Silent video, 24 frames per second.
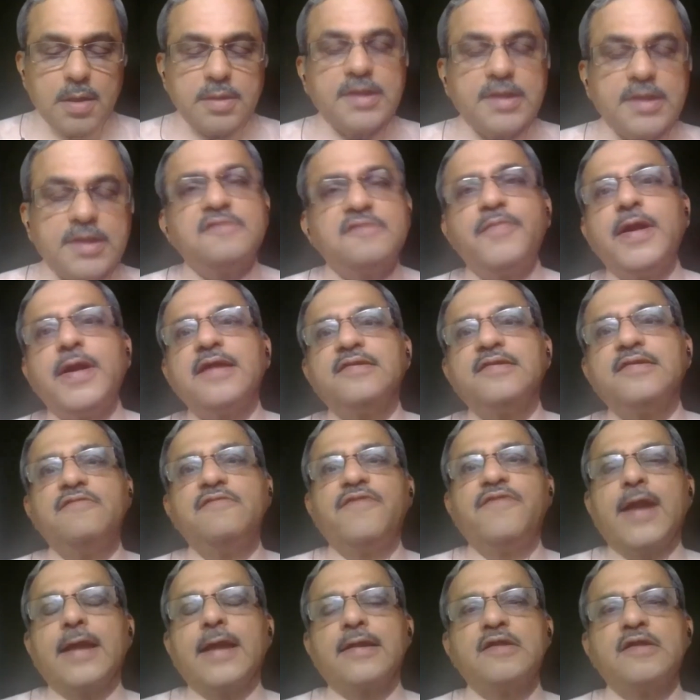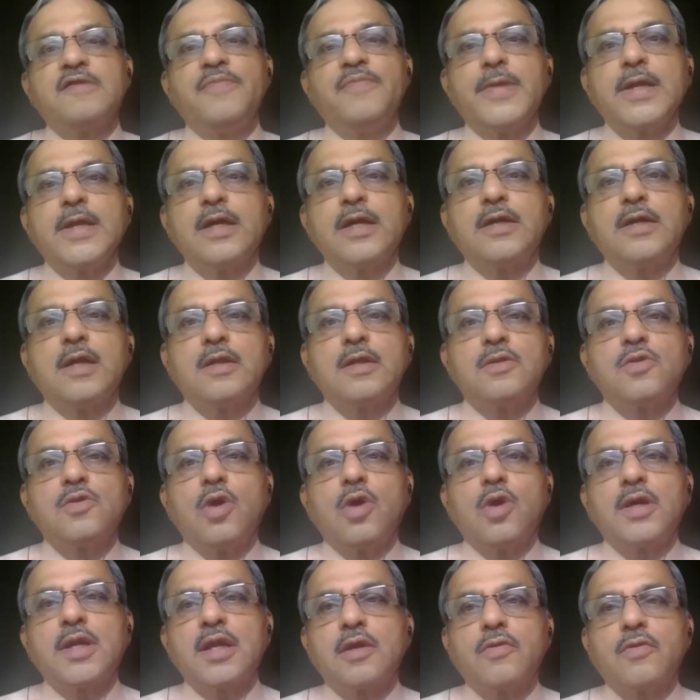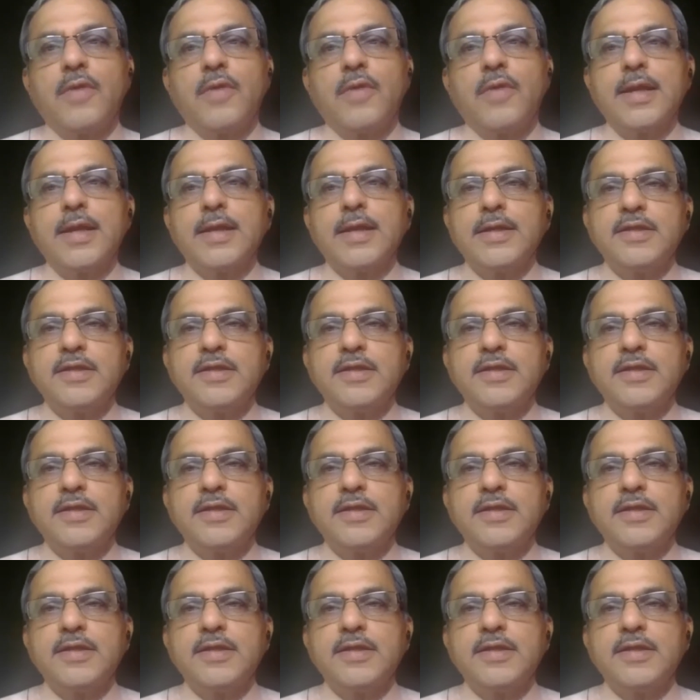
This medicine, frankly speaking, does not require